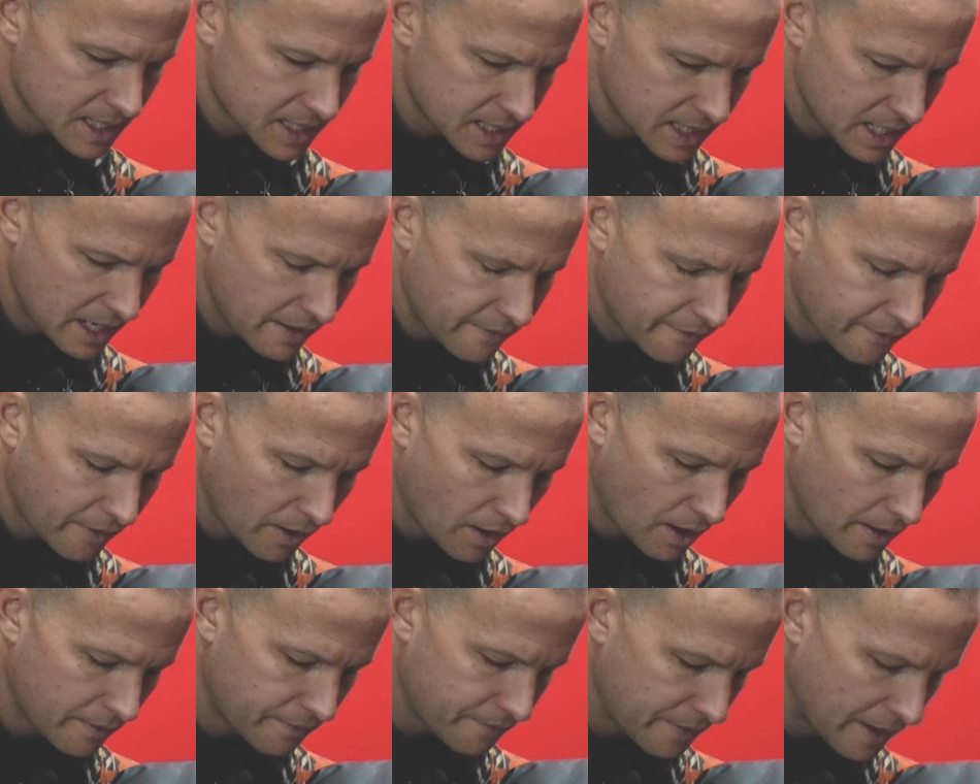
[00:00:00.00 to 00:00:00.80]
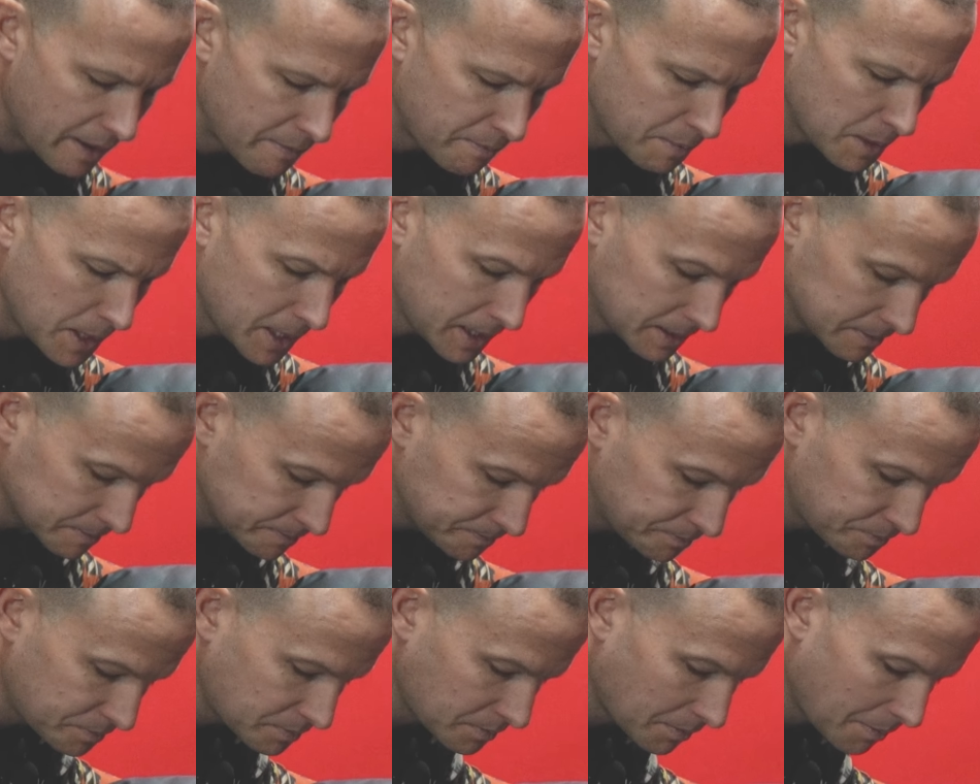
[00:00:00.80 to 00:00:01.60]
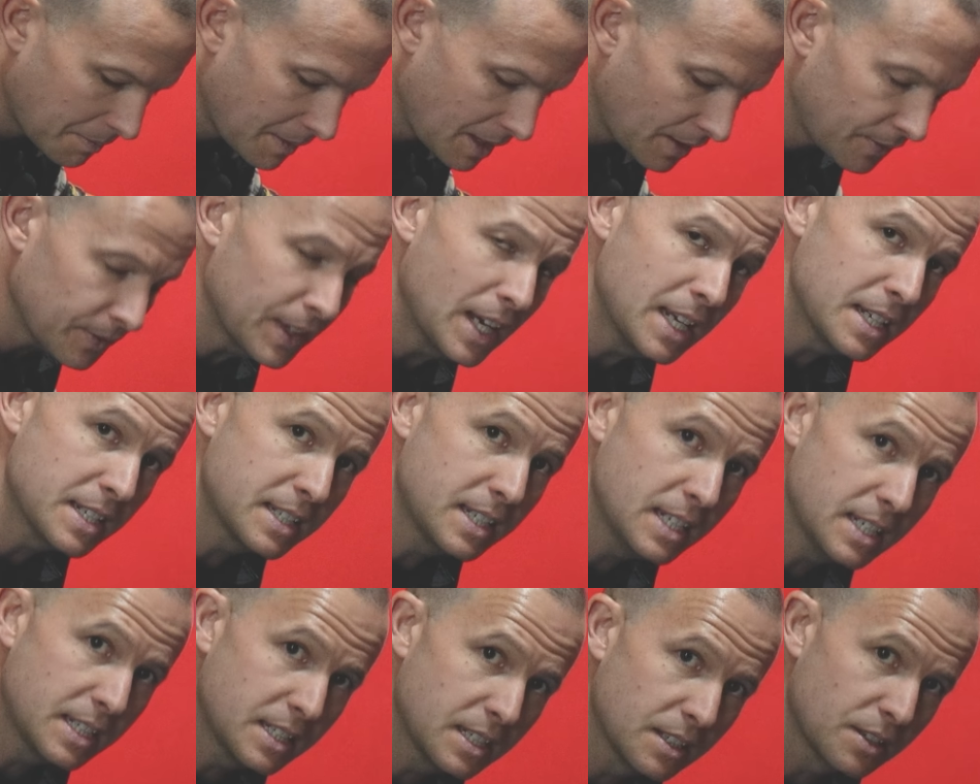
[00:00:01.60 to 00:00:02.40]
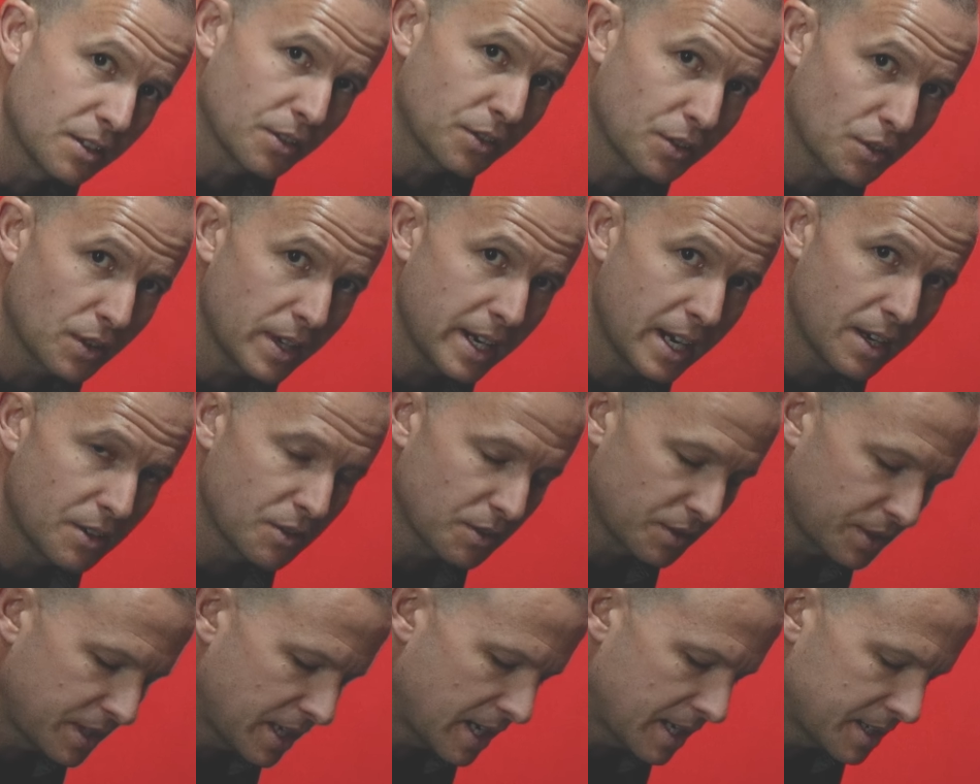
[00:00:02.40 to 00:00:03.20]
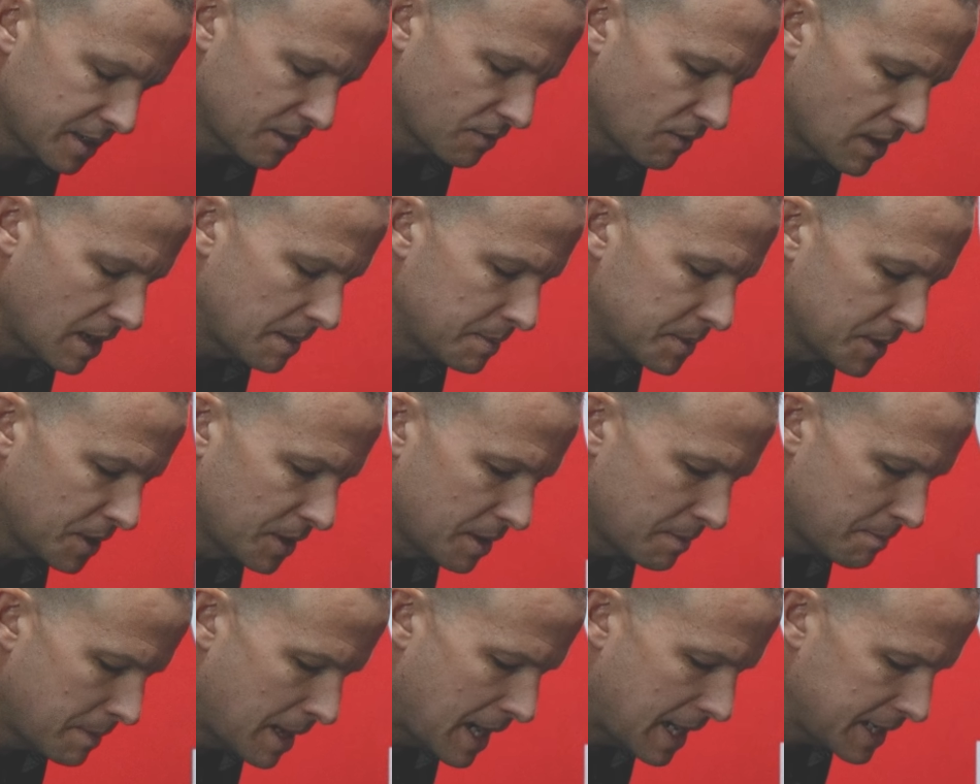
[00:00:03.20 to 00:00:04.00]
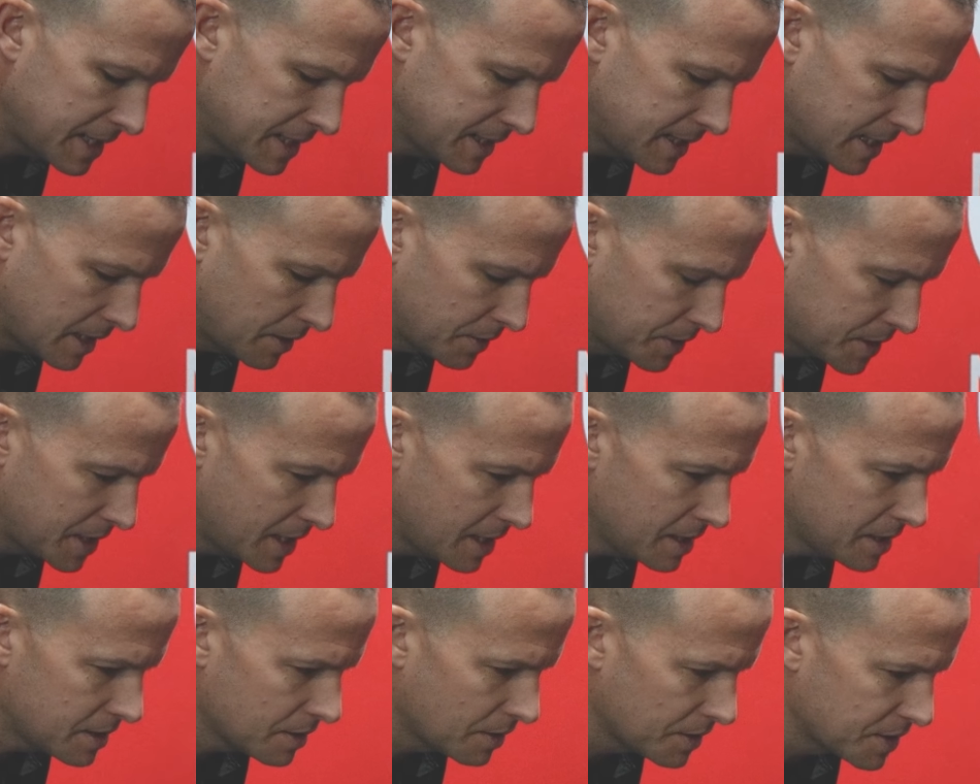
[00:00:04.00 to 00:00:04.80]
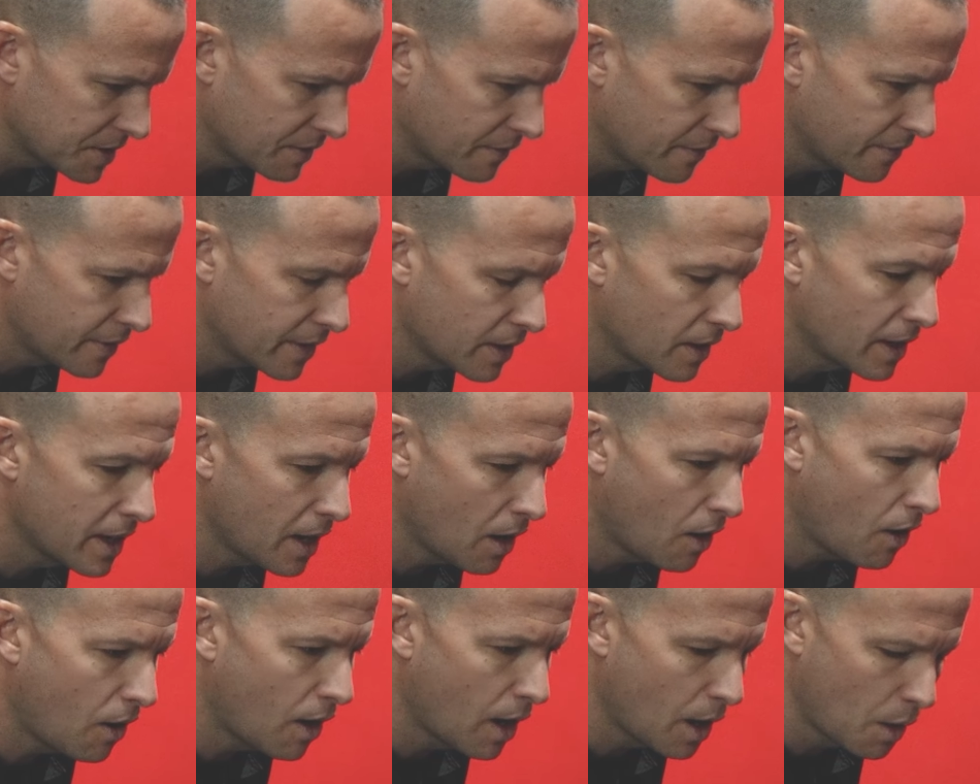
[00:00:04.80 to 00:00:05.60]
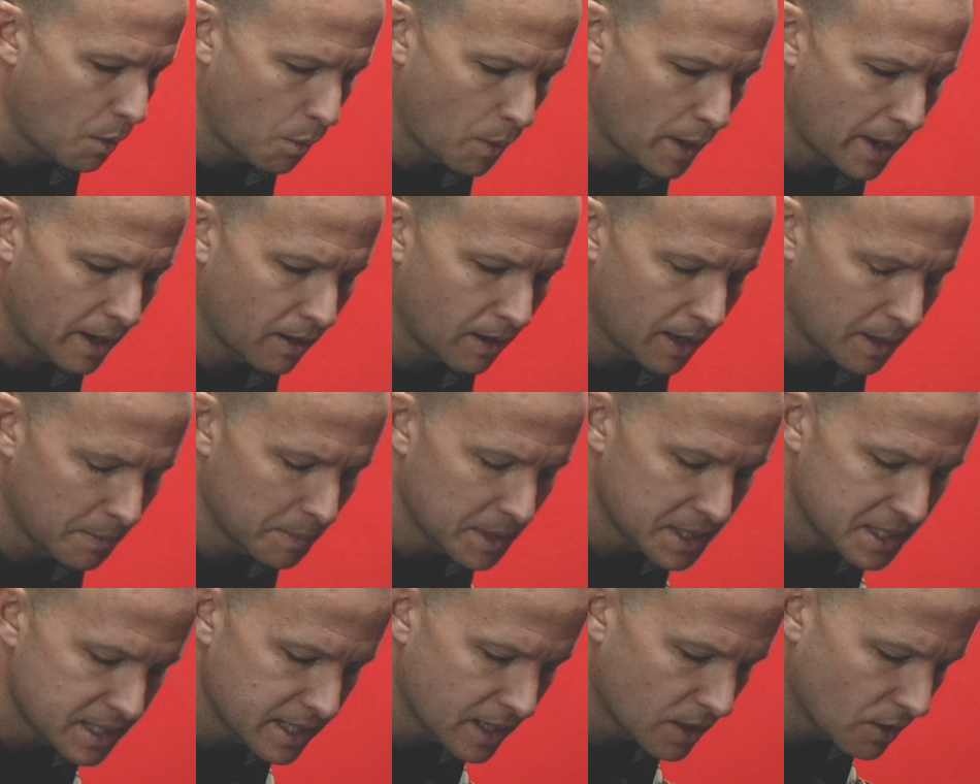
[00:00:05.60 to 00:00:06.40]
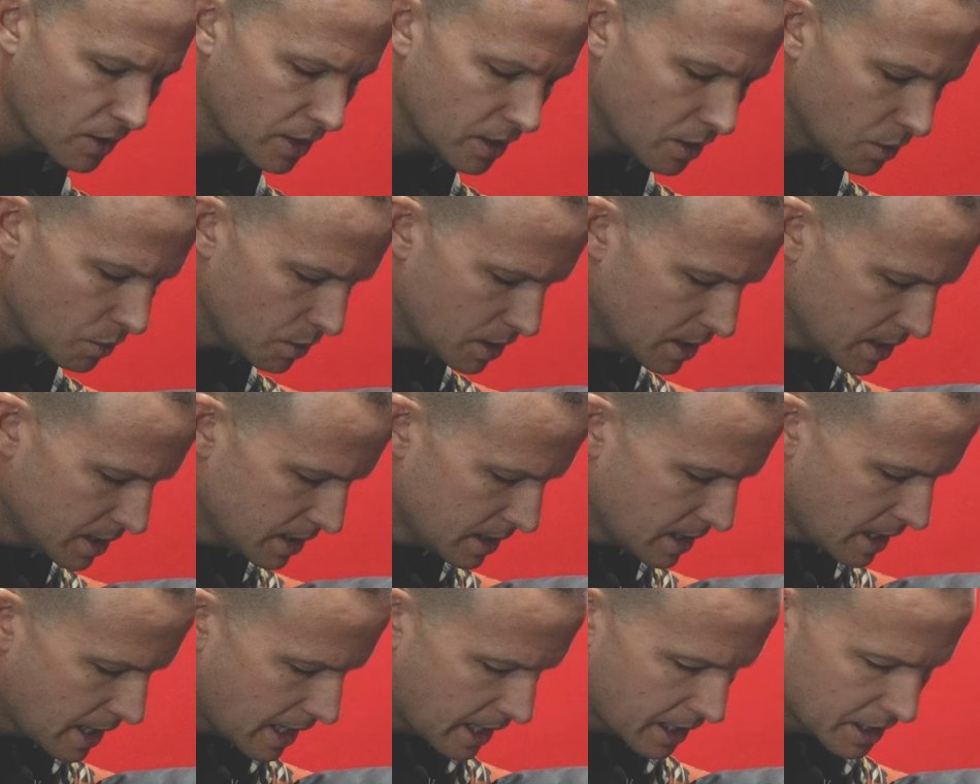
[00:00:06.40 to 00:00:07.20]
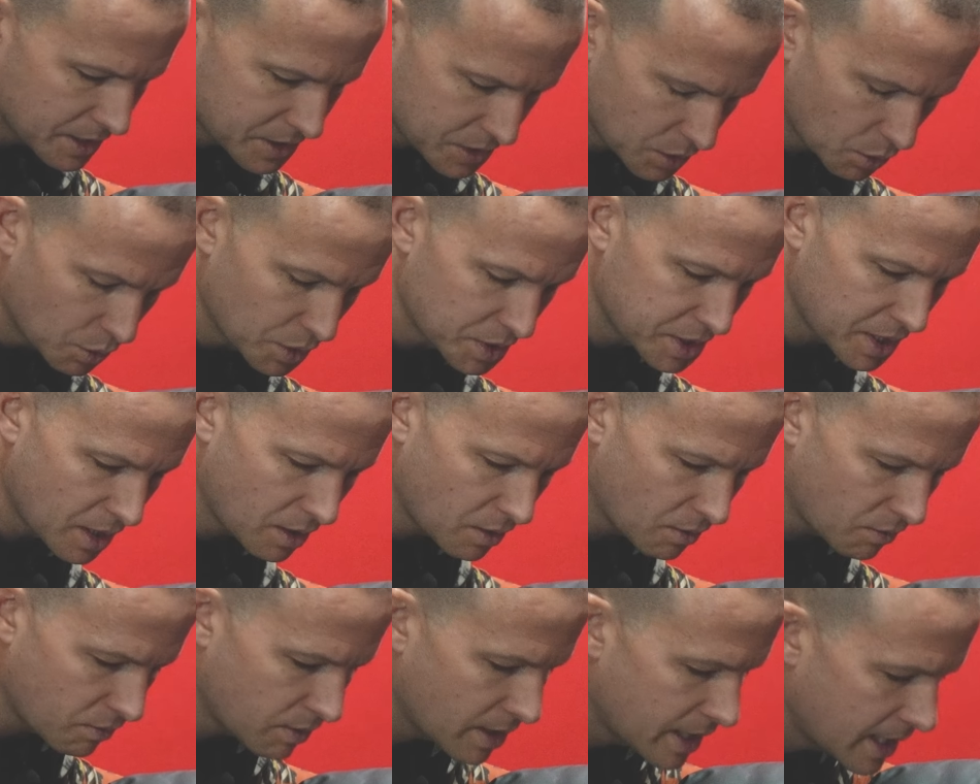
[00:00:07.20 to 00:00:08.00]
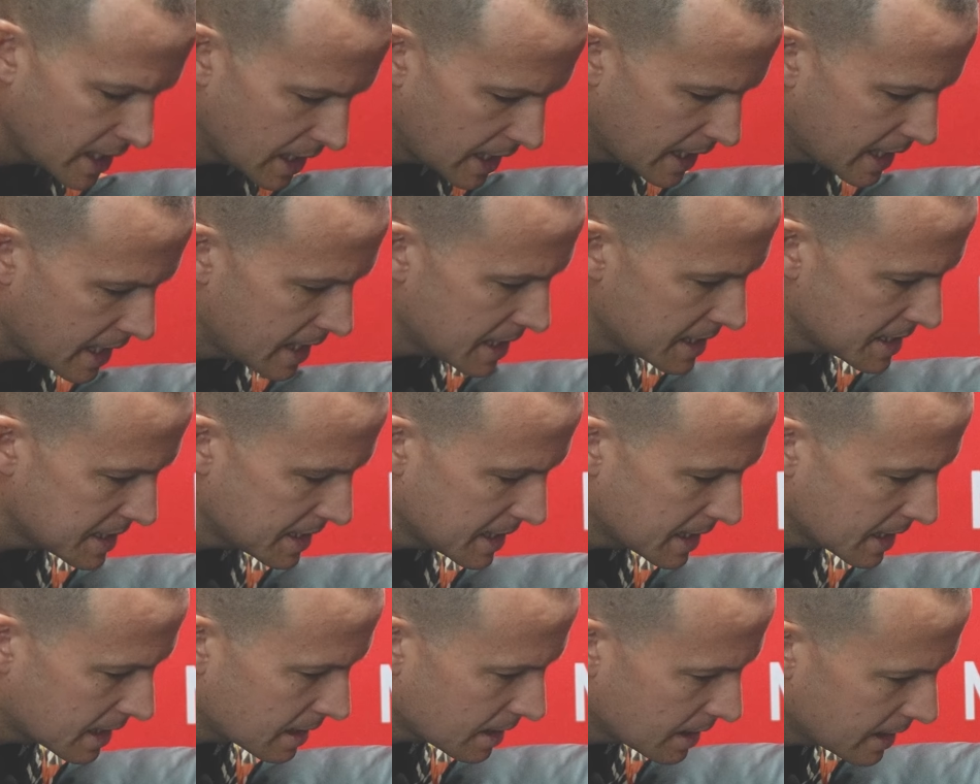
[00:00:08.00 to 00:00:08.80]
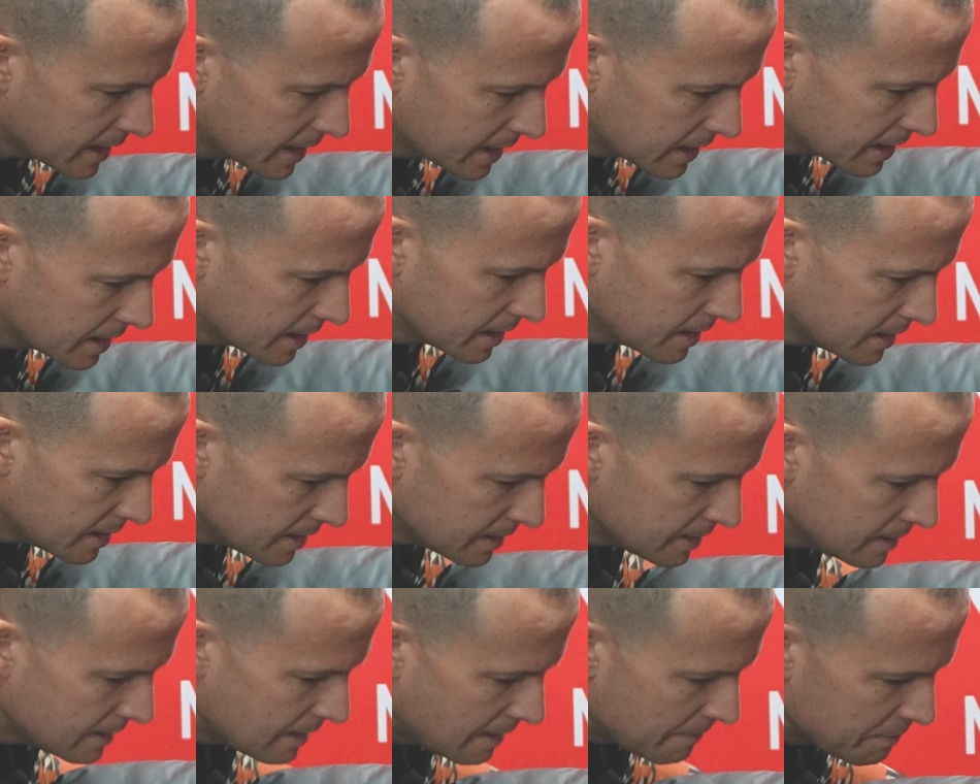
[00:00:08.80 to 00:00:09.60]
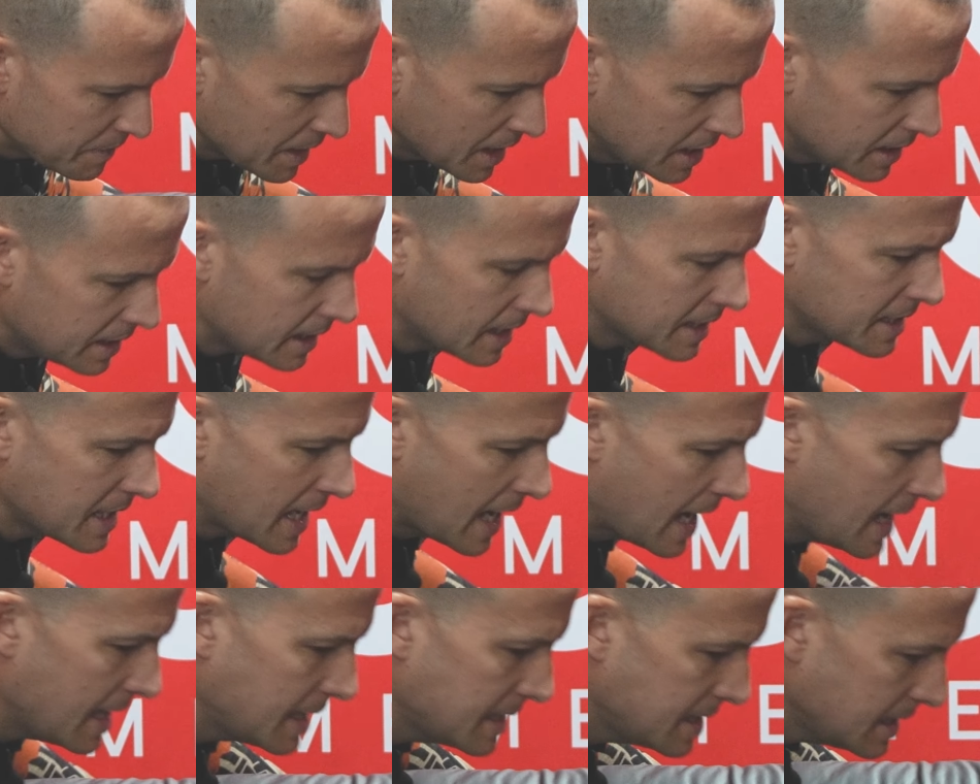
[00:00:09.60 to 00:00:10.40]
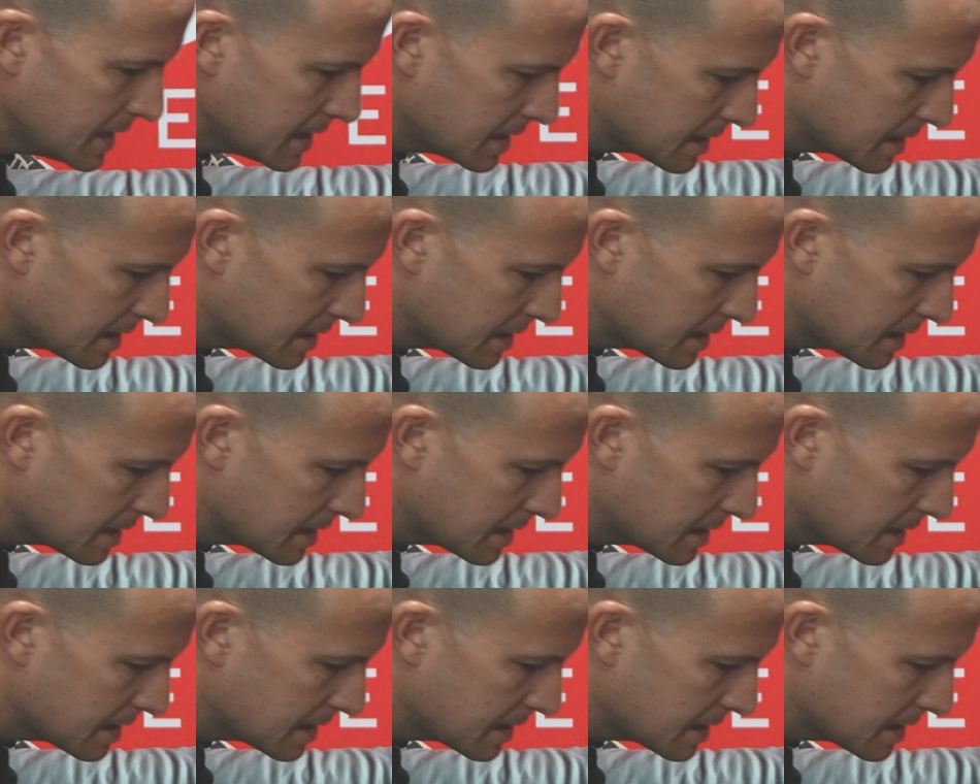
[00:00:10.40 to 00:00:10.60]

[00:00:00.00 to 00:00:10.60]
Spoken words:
C5 fabric. That's tested to 300,000 rubs on the Martindale test, so it's a very high wearing material and it's also really easy to clean. Now to access